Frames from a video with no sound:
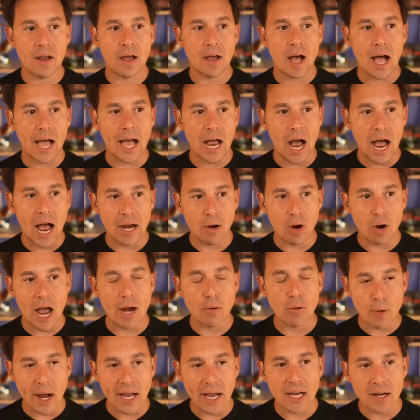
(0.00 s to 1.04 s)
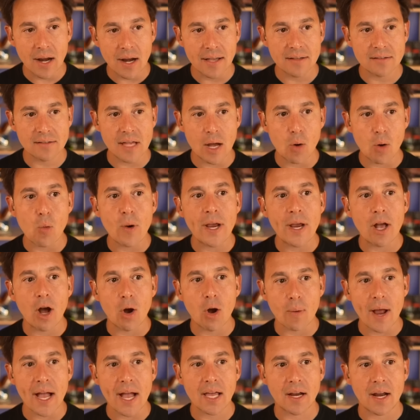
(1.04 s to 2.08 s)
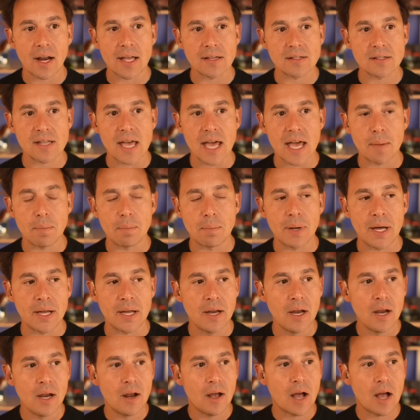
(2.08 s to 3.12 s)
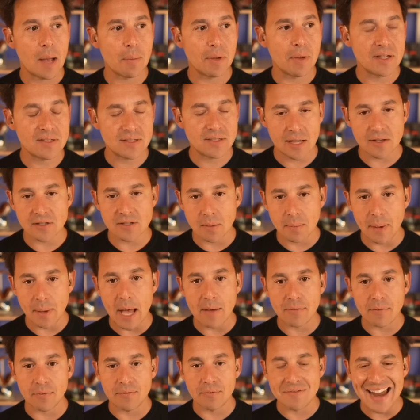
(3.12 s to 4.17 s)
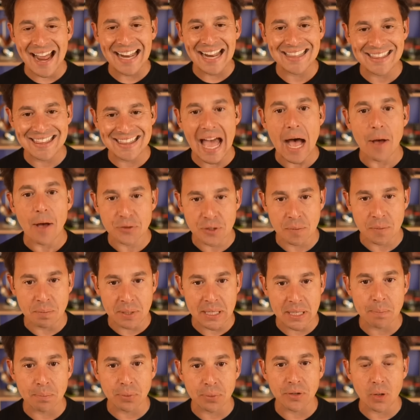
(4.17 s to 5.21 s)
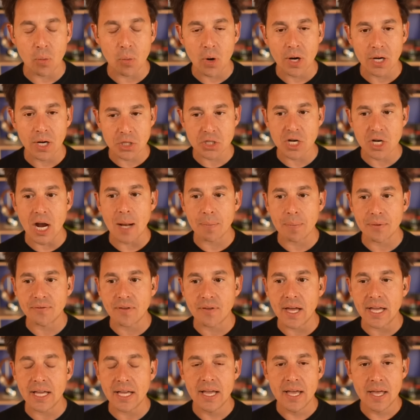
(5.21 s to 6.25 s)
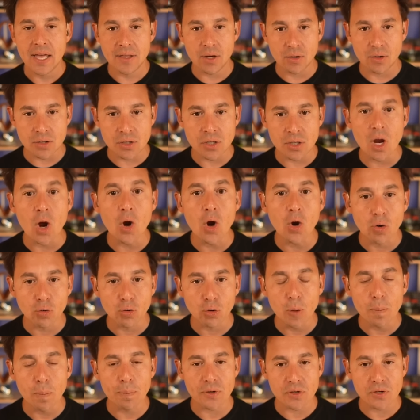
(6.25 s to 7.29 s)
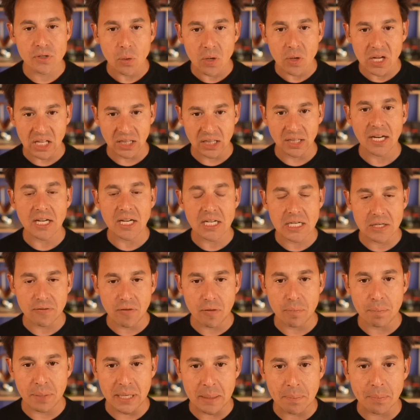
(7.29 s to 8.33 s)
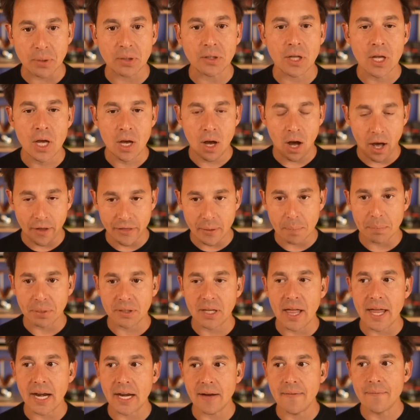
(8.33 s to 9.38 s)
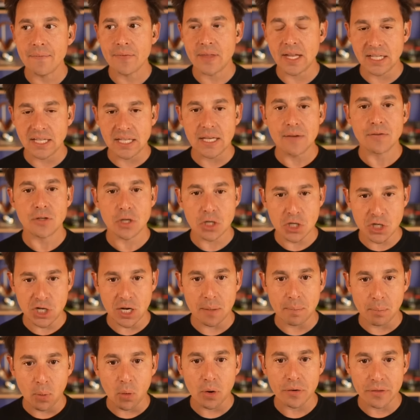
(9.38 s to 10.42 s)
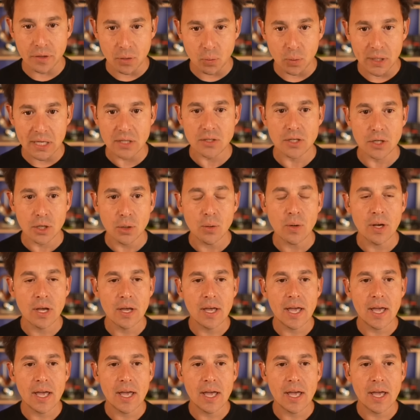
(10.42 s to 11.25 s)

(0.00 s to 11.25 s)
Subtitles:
I recognize that. We all recognize that. But I'm going to say this on behalf of 9,000 people that work at Shopify. There is no group, there's no collective of people on the planet that gives a shit more than we do.